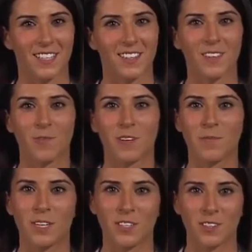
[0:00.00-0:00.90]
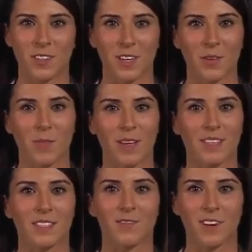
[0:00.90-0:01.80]
teeth, you'll want to make sure that your
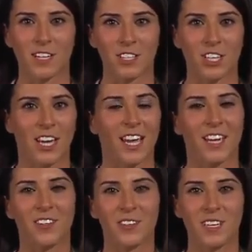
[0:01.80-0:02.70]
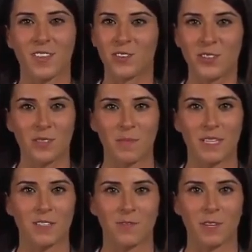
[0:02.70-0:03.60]
breath is fresh and your teeth are
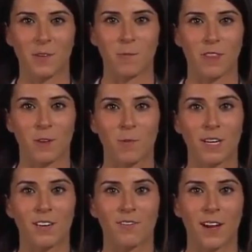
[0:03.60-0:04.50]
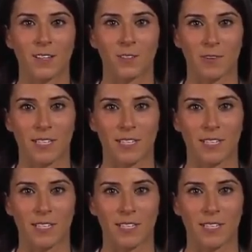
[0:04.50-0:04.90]
toothpaste-free with a quick final